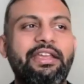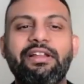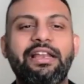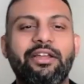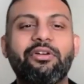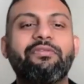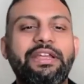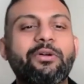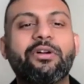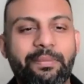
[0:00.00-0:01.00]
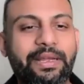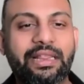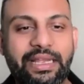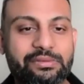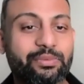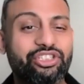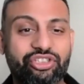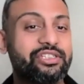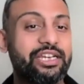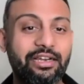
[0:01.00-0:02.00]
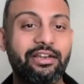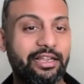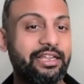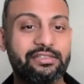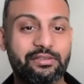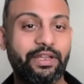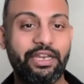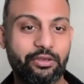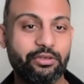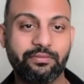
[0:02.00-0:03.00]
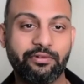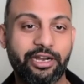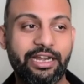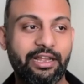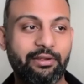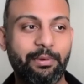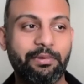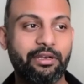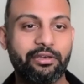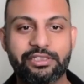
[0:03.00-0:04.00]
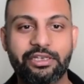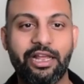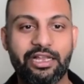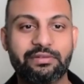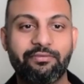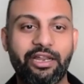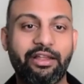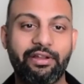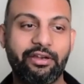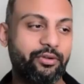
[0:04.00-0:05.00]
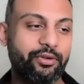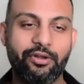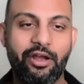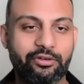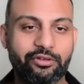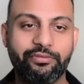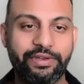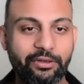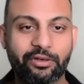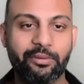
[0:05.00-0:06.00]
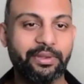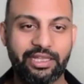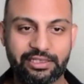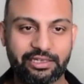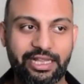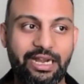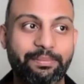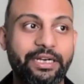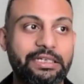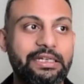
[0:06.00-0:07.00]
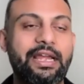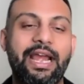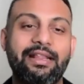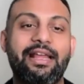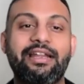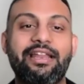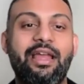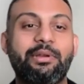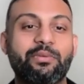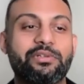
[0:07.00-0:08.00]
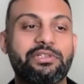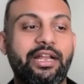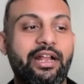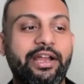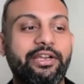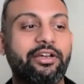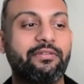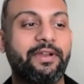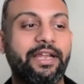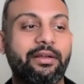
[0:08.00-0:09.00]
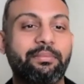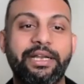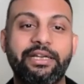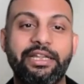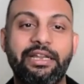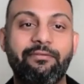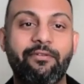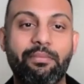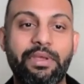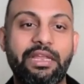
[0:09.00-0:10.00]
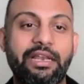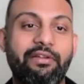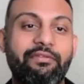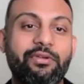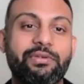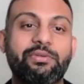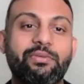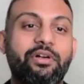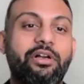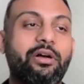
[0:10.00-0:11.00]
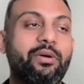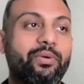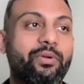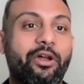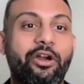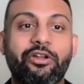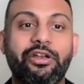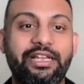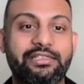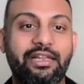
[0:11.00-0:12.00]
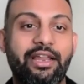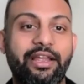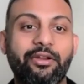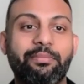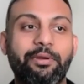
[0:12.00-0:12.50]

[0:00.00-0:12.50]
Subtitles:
even like VLOOKUP and things, which still is very useful, right? Like people still ask for like, do you know how to do VLOOKUP and things like that? But at that time, it was like kind of like a big deal for me. Like we used to work a whole lot on Excel, like